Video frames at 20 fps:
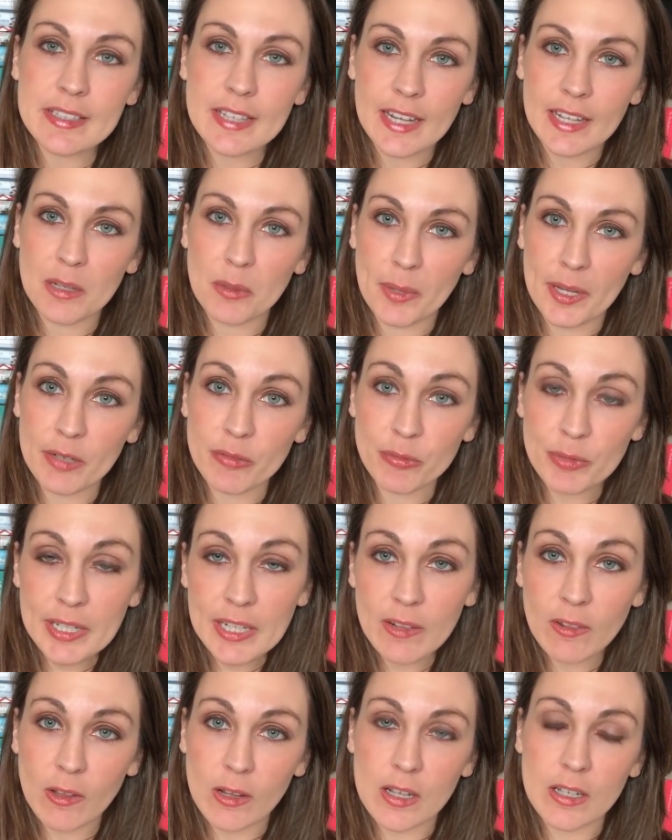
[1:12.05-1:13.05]
Dalloway
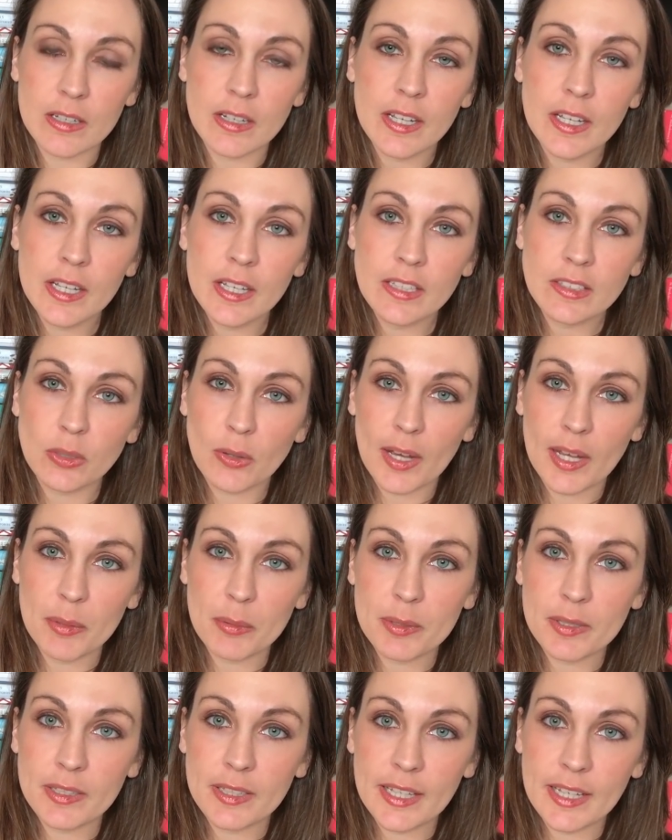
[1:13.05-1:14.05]
read-along, so I
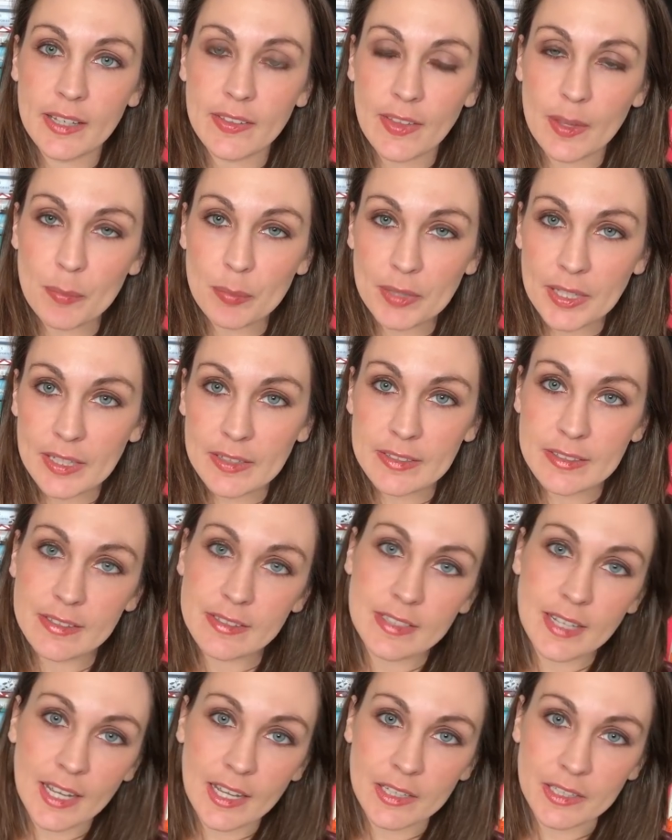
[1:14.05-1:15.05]
will link that
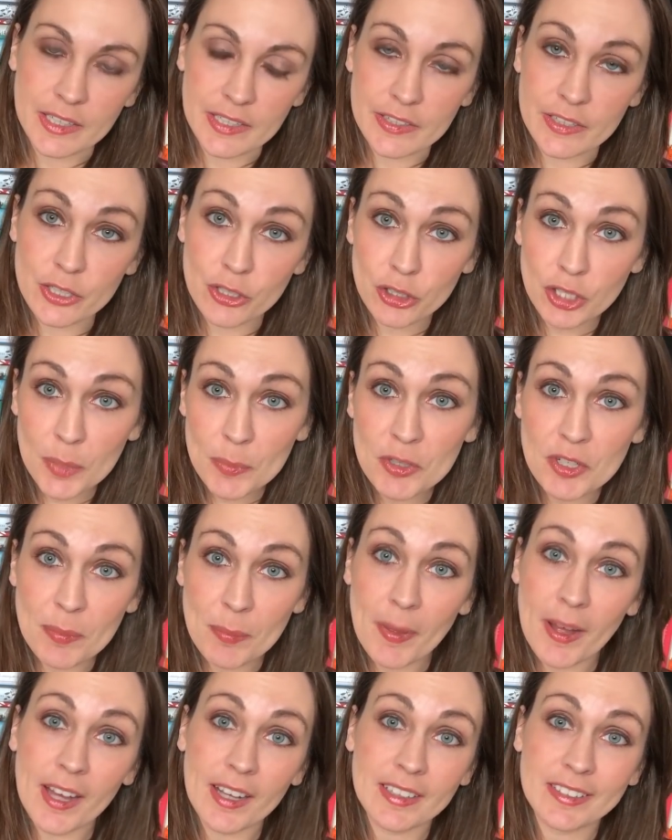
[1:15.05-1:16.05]
playlist down in the description
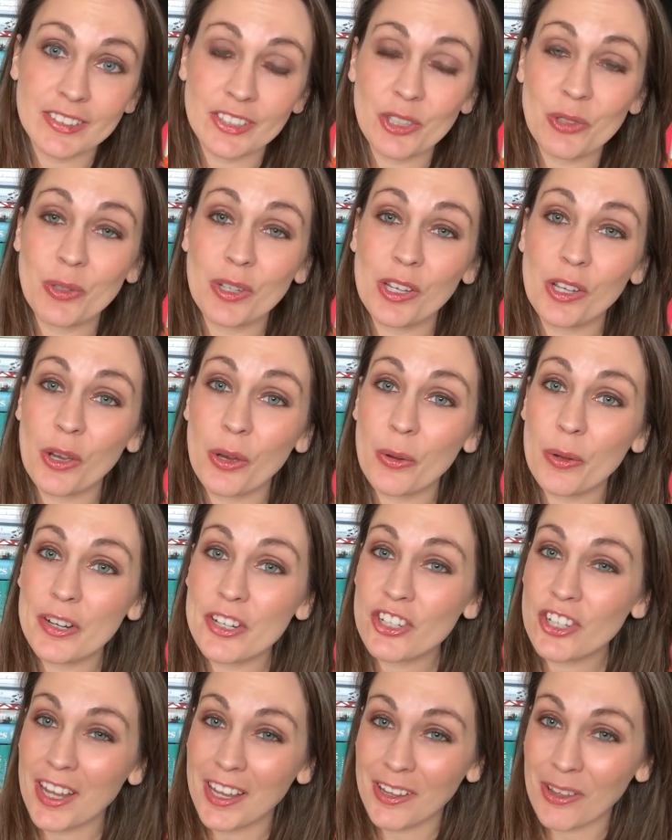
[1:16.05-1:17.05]
box so you can go
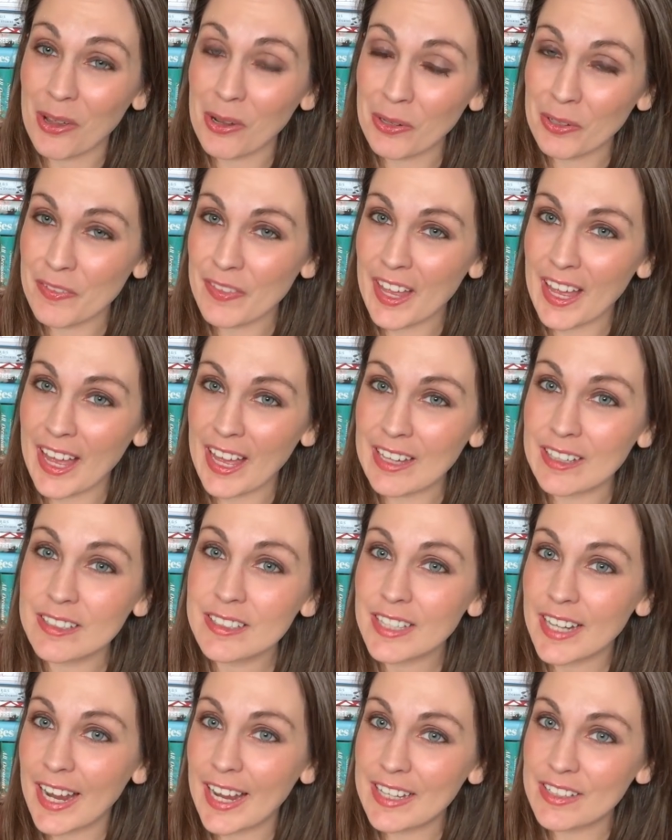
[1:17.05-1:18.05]
check all of that
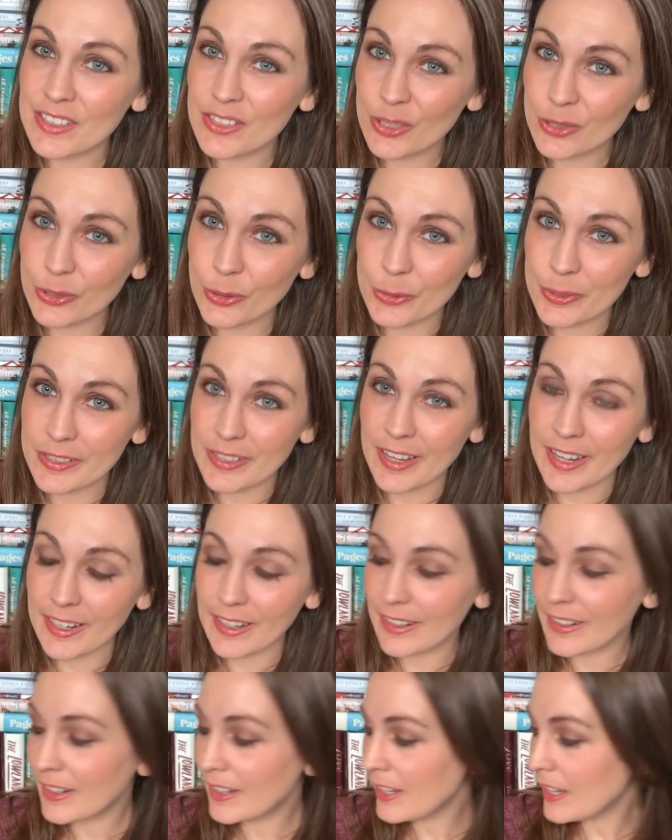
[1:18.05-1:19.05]
out as you so
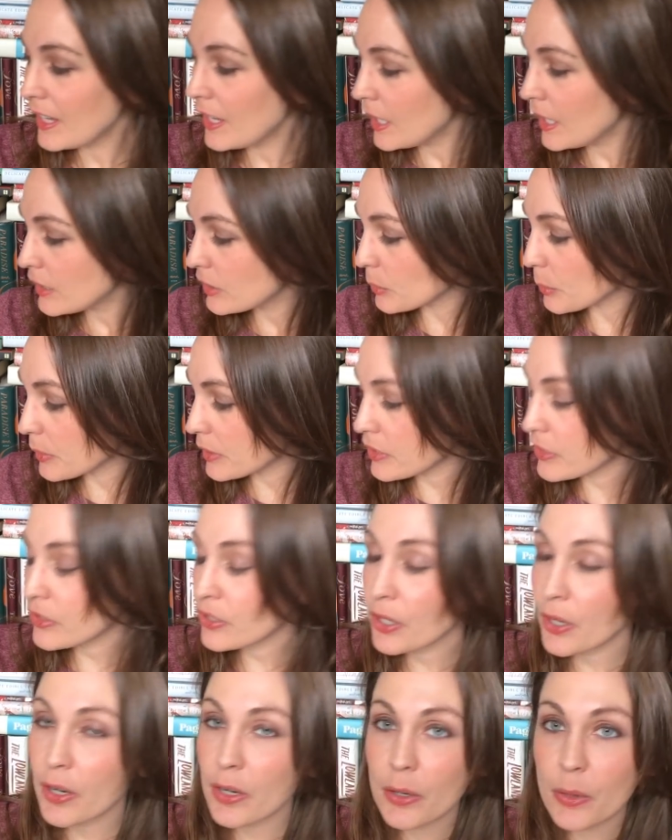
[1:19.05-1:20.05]
desire. So we're going to
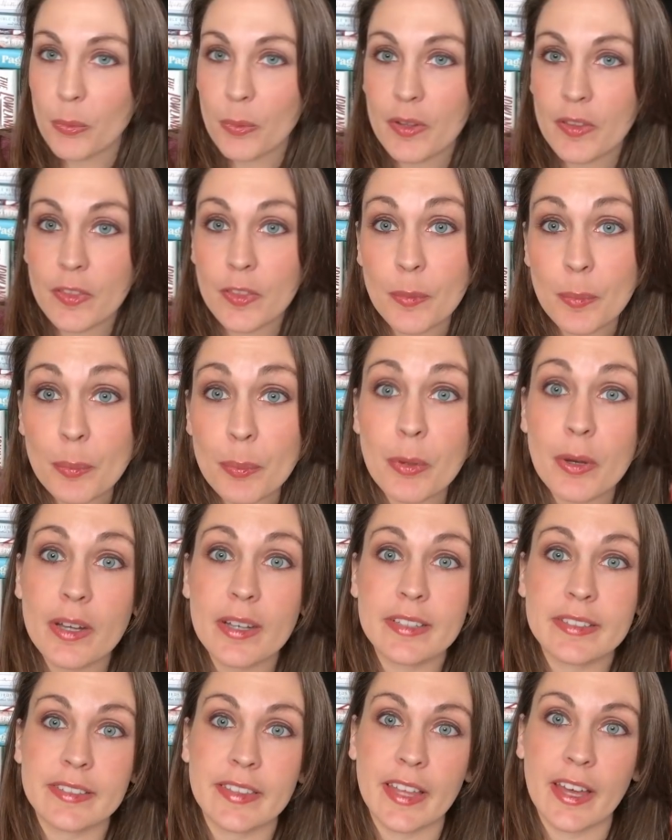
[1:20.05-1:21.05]
start with the
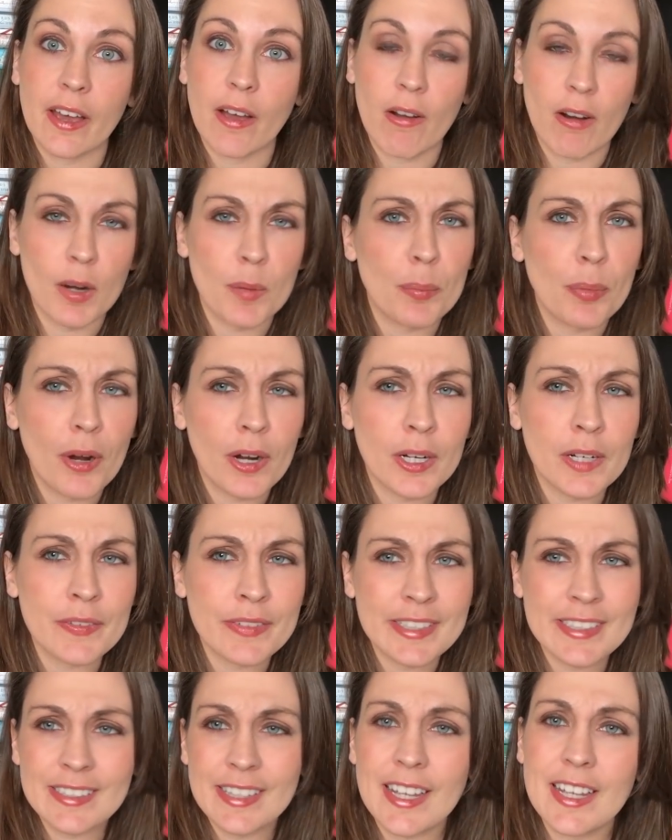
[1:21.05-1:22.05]
books that aren't part of
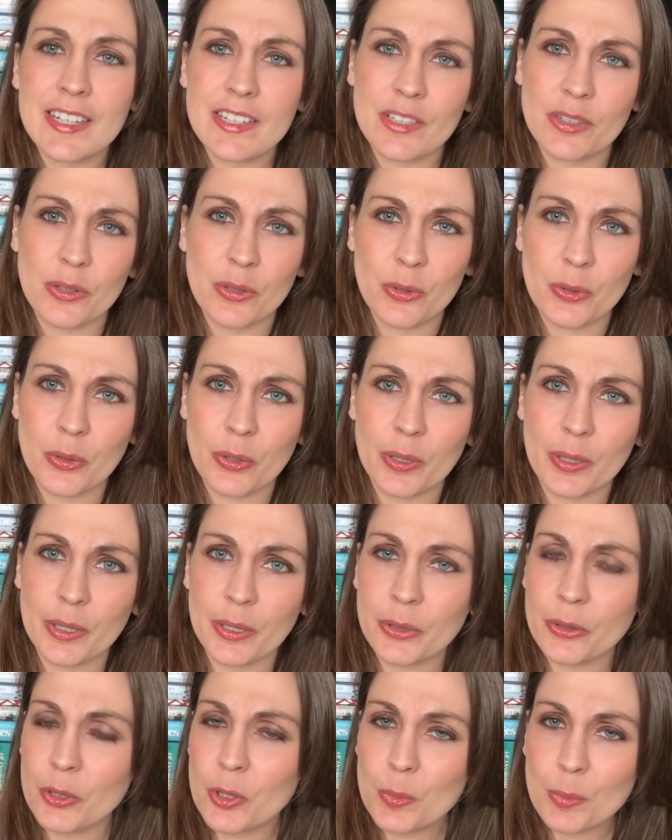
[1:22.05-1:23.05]
a set
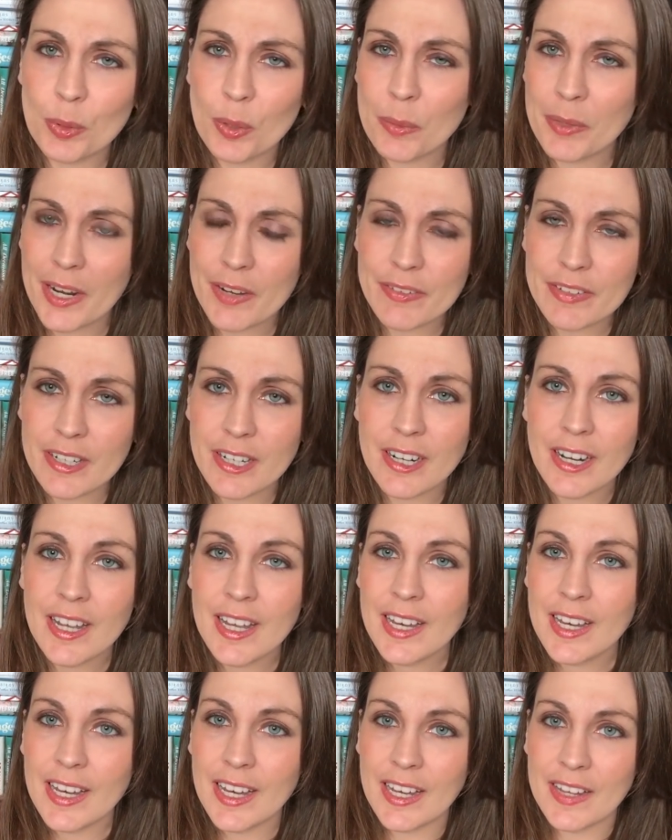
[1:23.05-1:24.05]
or a group or whatever.
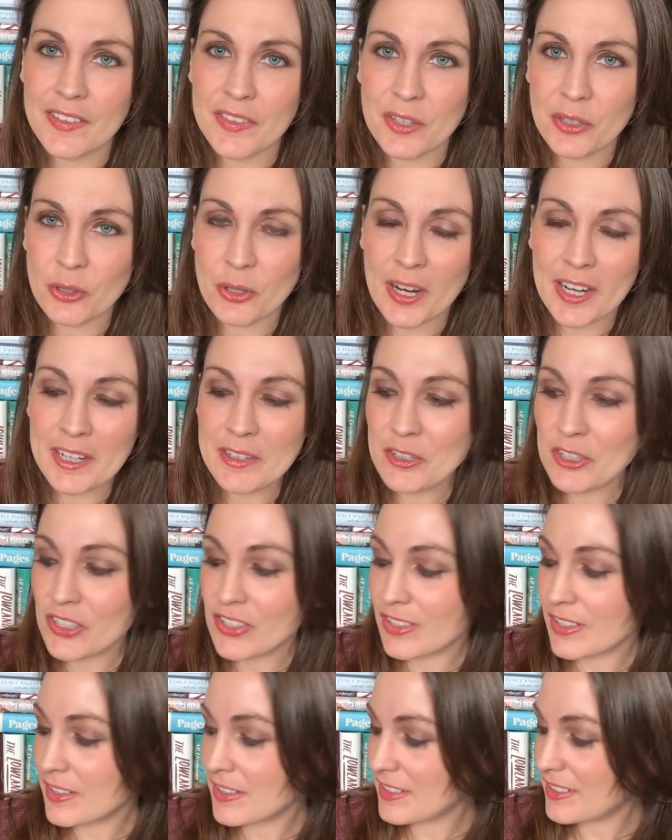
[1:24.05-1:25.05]
Uh, they're kind of
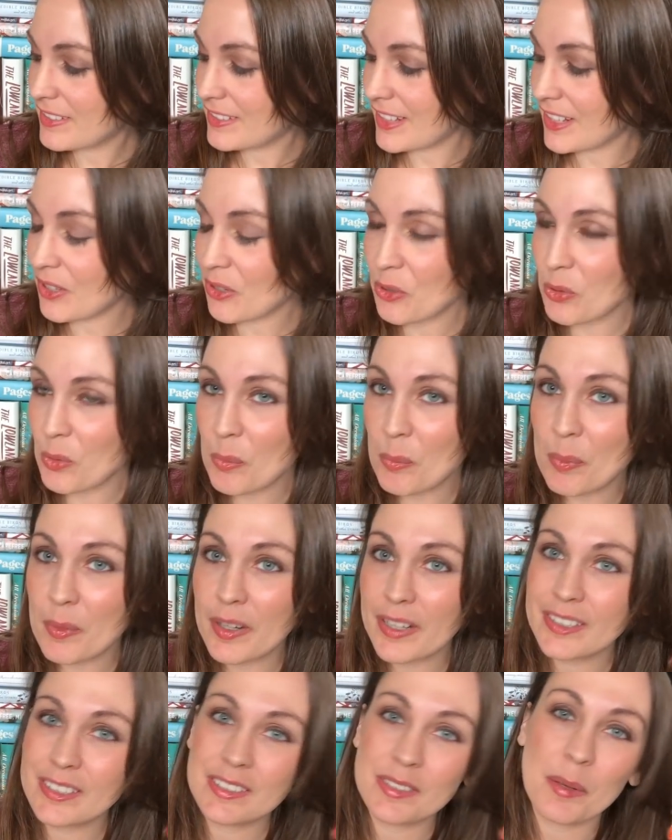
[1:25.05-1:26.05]
just single
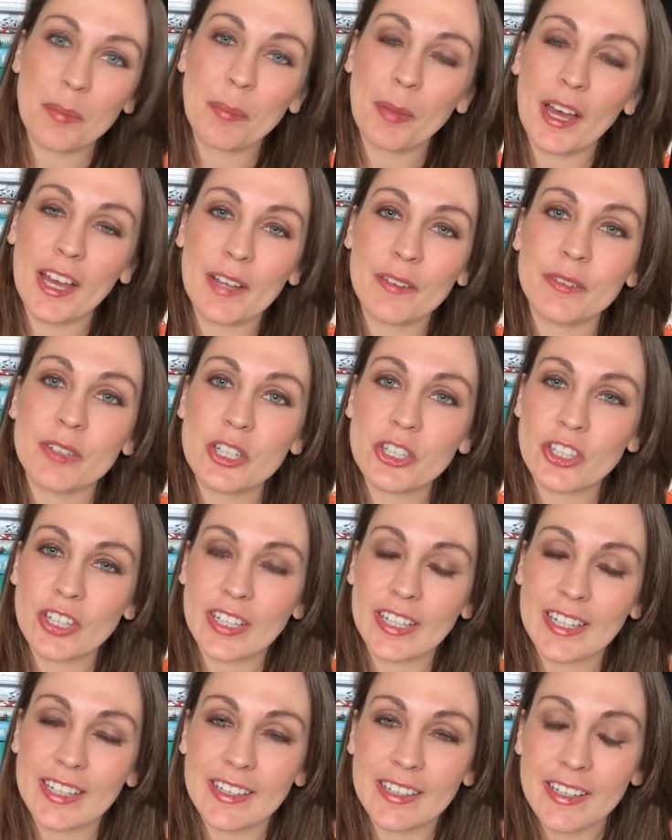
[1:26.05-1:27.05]
books by
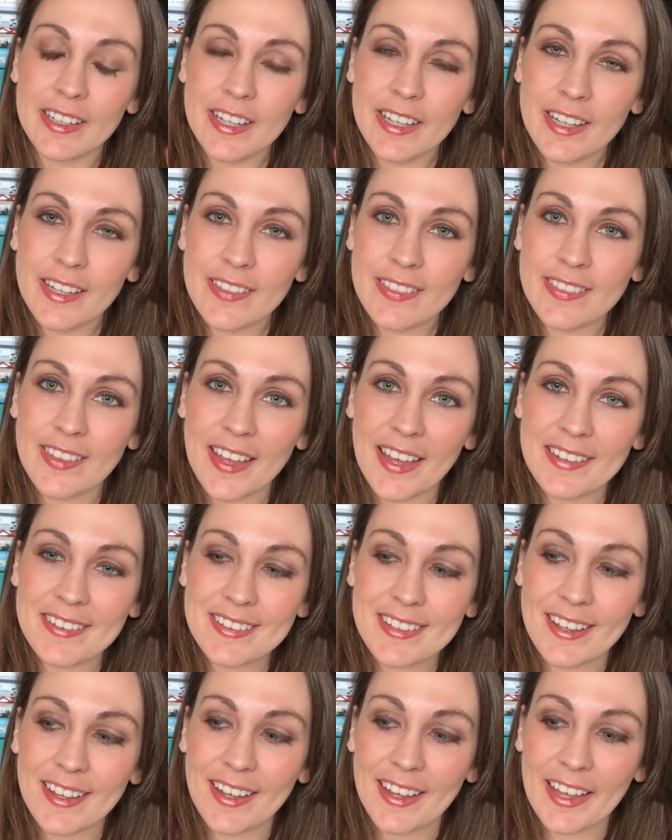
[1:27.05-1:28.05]
Virginia
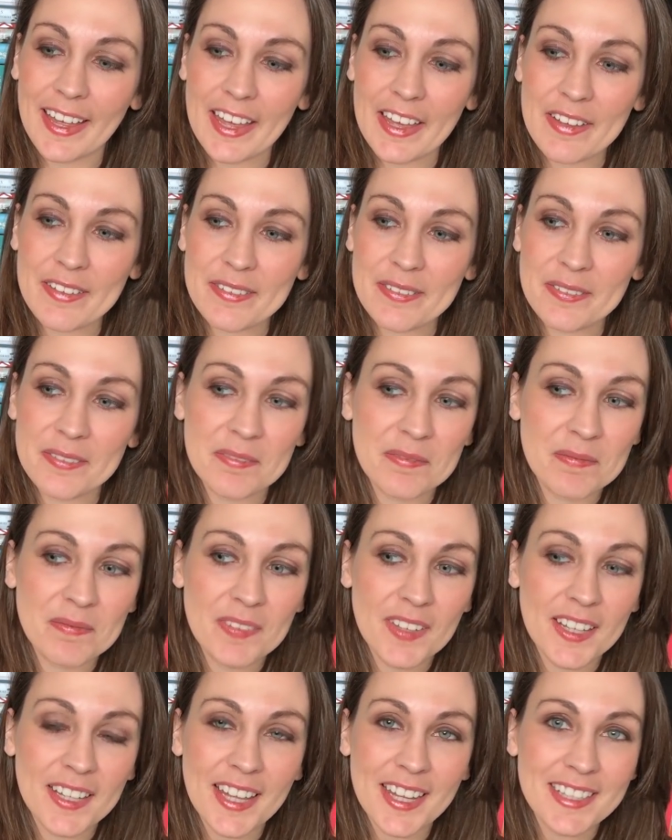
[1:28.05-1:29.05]
that I have
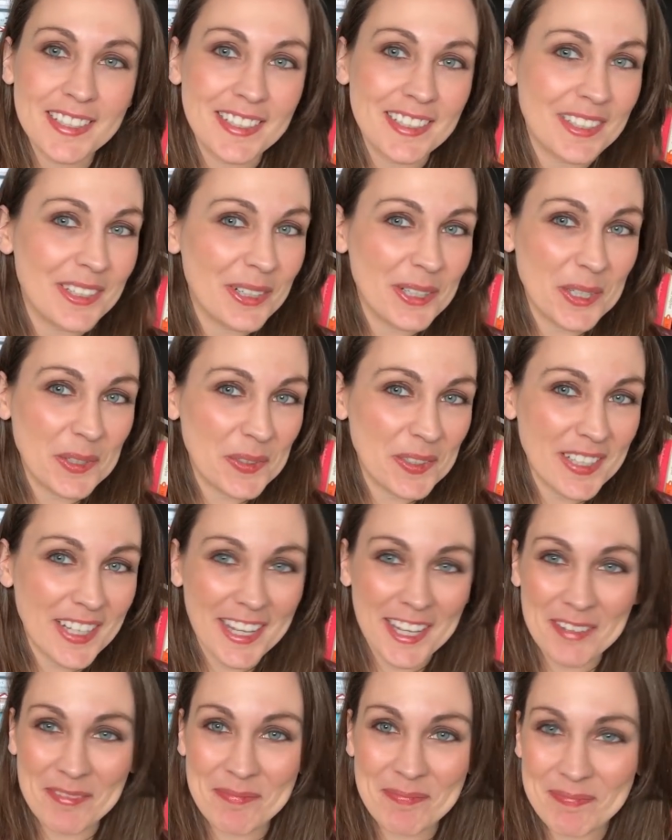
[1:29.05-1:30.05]
collected over
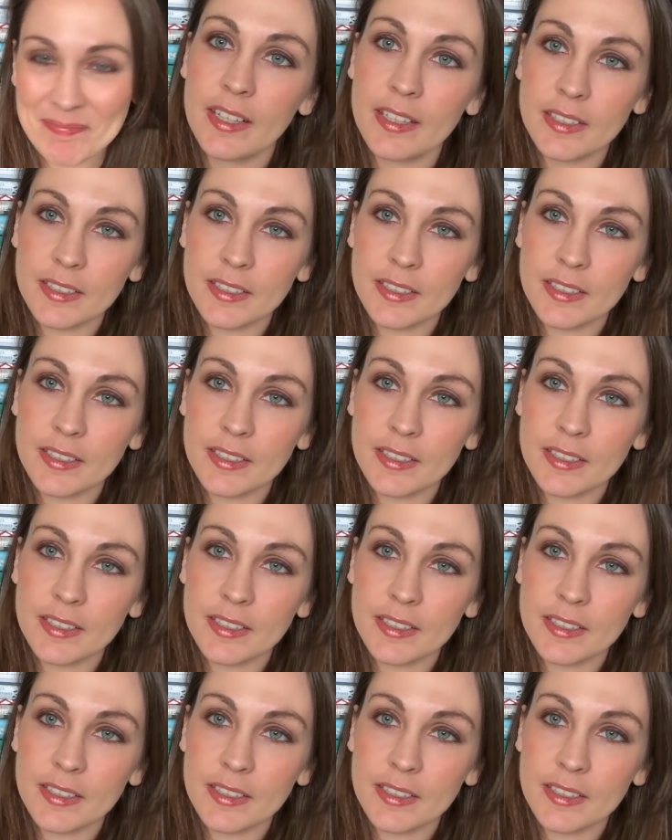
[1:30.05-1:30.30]
time.